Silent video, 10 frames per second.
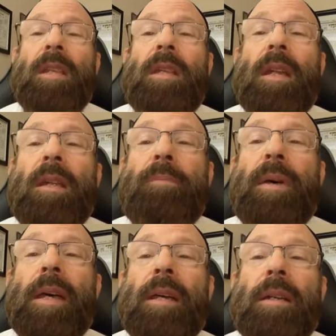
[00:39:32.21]
Getting
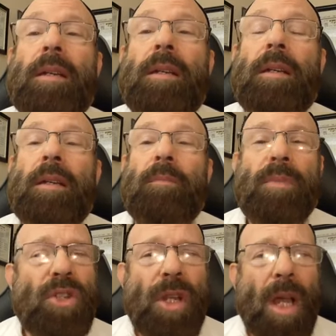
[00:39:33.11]
back.
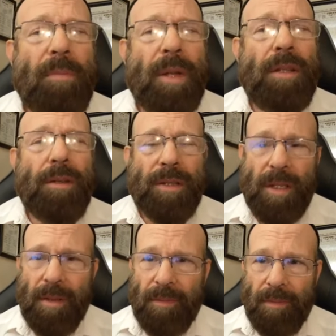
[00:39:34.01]
Mashiach ben Yosef.
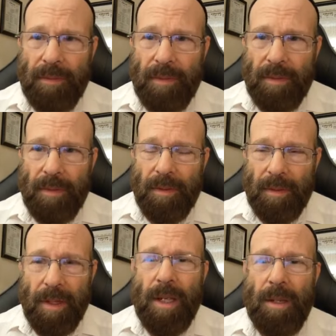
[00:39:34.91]

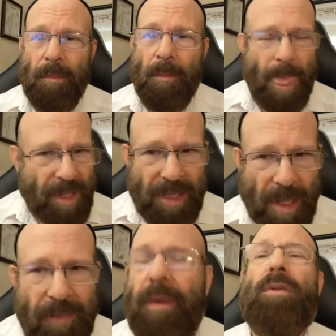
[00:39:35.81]
Okay? Let's stay
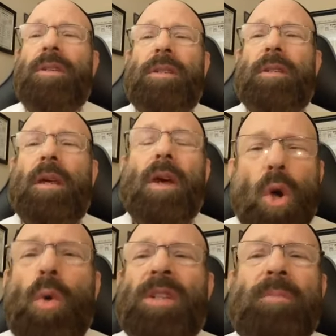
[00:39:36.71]
focused.
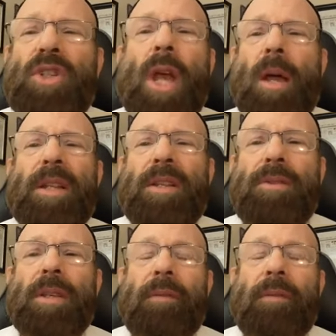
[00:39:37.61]
Who is Mashiach ben Yosef?